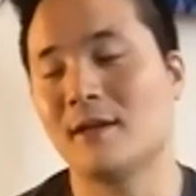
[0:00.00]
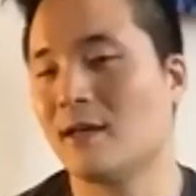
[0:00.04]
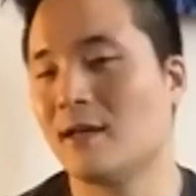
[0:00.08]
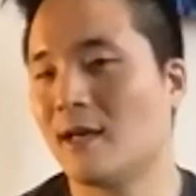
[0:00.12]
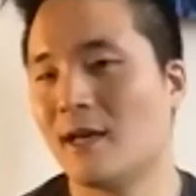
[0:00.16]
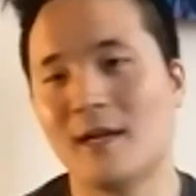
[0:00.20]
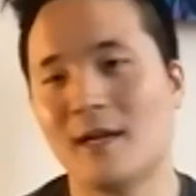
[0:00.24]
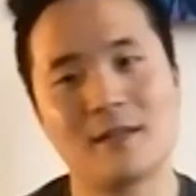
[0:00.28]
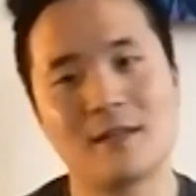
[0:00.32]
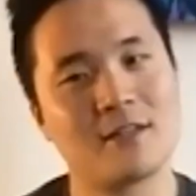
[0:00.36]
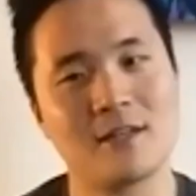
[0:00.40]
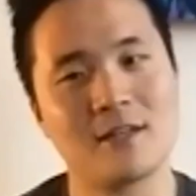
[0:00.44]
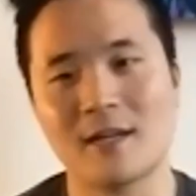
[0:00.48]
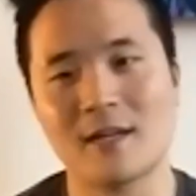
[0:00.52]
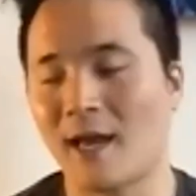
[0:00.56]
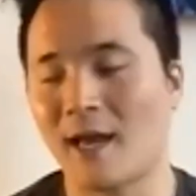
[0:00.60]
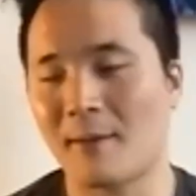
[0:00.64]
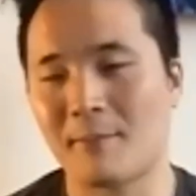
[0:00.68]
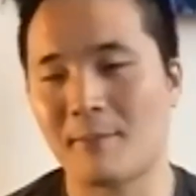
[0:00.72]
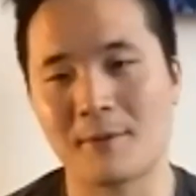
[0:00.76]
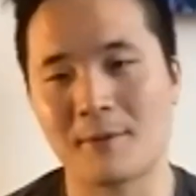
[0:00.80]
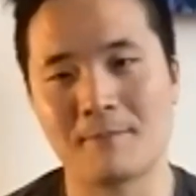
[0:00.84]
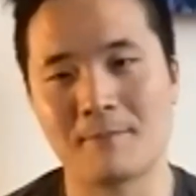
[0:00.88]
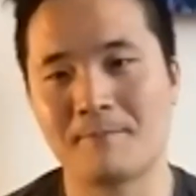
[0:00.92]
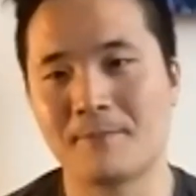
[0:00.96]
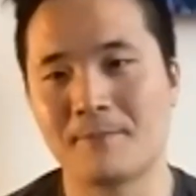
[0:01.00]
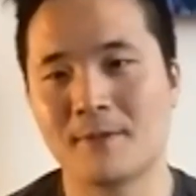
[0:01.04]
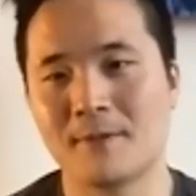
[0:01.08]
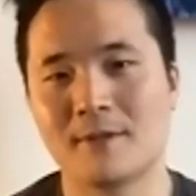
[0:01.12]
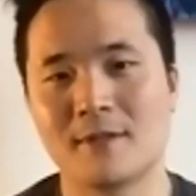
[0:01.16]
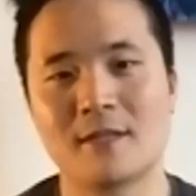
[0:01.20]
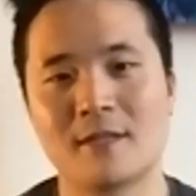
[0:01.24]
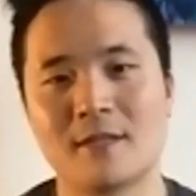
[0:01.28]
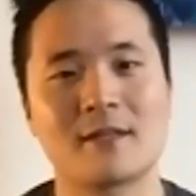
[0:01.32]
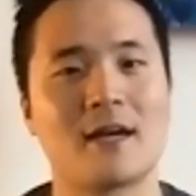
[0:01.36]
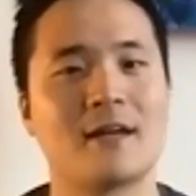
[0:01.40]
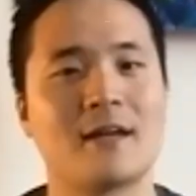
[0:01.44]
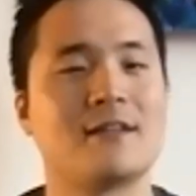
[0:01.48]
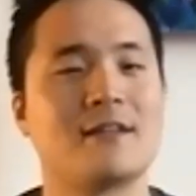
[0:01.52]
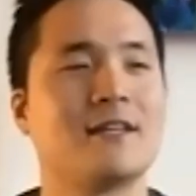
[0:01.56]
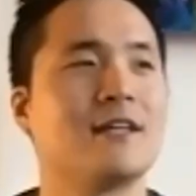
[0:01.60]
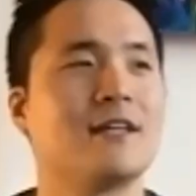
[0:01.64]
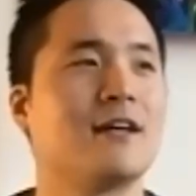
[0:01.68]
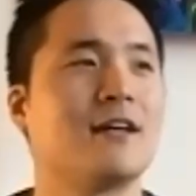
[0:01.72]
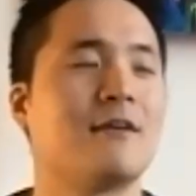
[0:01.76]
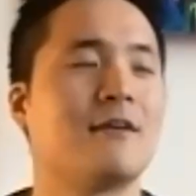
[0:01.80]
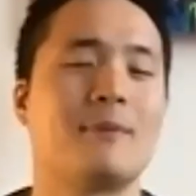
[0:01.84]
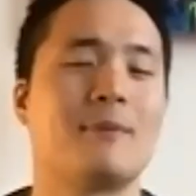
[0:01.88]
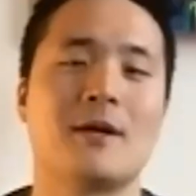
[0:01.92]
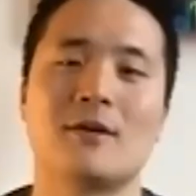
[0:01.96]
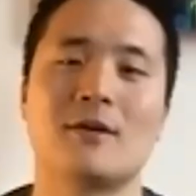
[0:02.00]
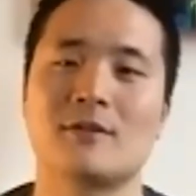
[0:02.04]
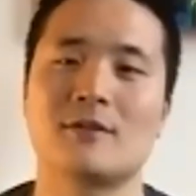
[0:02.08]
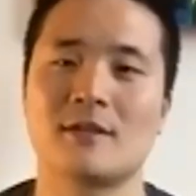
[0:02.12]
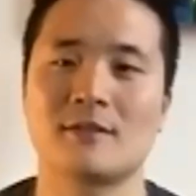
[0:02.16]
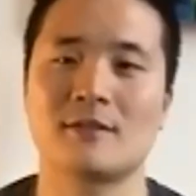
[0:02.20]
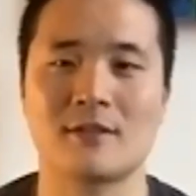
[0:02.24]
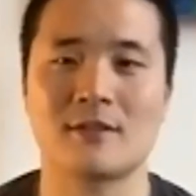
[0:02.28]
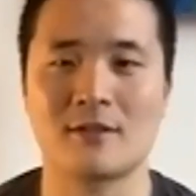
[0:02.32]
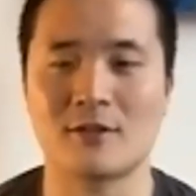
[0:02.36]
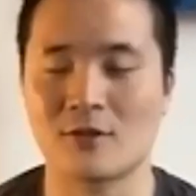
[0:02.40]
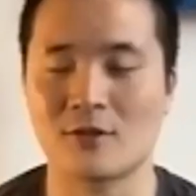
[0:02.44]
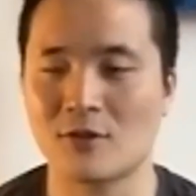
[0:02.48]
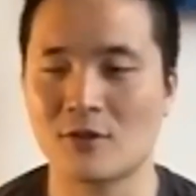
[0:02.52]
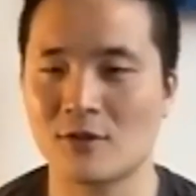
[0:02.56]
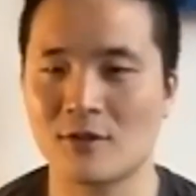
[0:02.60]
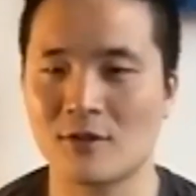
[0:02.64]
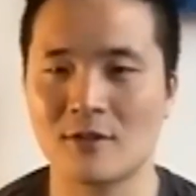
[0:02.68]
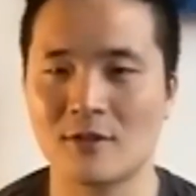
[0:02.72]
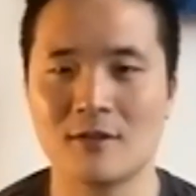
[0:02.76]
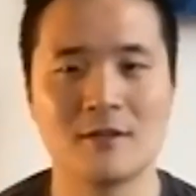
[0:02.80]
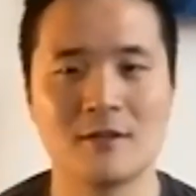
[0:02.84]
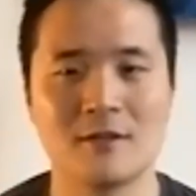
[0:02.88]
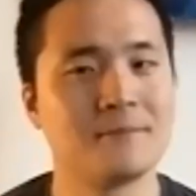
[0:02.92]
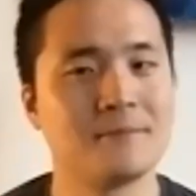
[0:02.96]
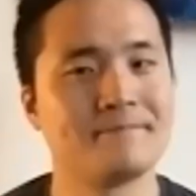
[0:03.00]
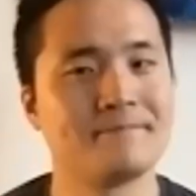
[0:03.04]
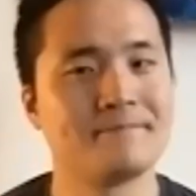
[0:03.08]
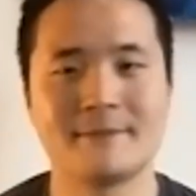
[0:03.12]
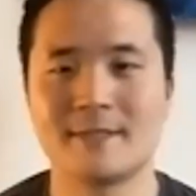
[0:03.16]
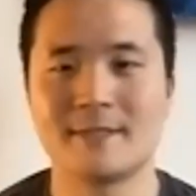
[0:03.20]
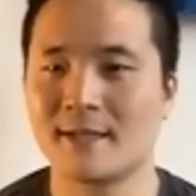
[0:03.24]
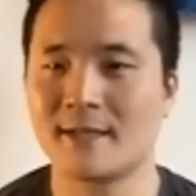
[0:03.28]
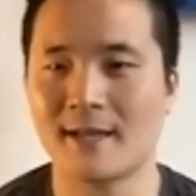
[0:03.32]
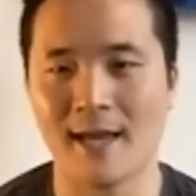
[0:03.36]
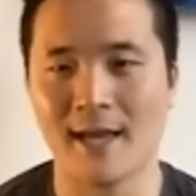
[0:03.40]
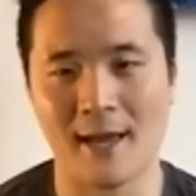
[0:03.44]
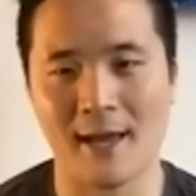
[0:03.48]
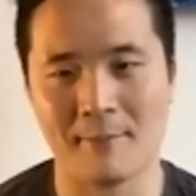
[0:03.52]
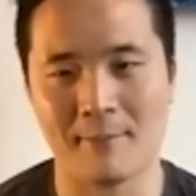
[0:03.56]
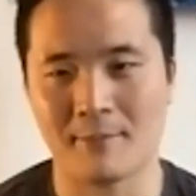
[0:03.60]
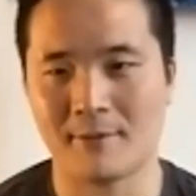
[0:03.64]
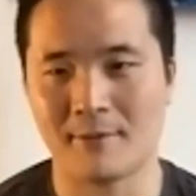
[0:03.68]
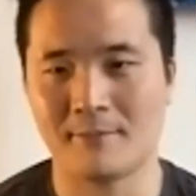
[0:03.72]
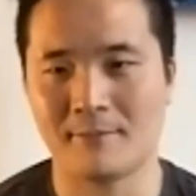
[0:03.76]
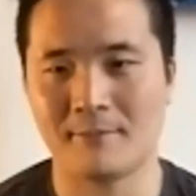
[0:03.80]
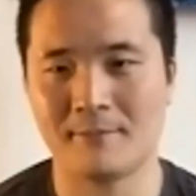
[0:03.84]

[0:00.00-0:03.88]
And it didn't happen. This idea of paradise on earth didn't happen,